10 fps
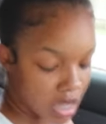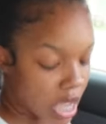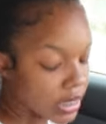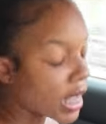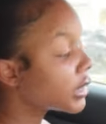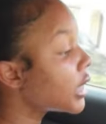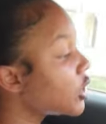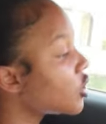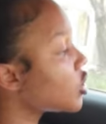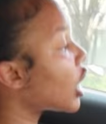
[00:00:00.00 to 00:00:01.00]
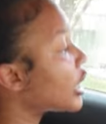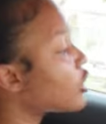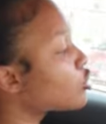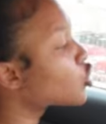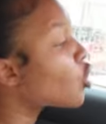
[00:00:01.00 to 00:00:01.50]
and, and then and
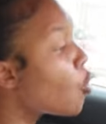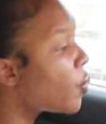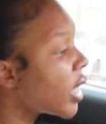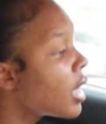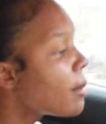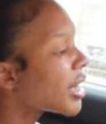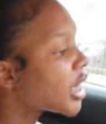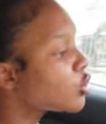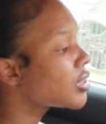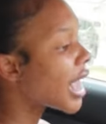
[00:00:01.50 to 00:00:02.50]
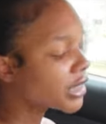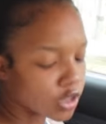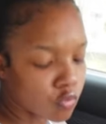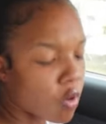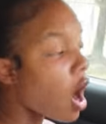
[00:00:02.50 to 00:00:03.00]
you stupid because you texted
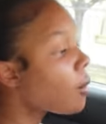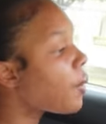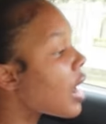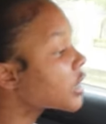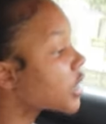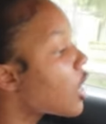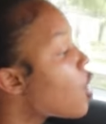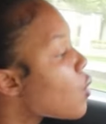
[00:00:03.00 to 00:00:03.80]
the wrong person.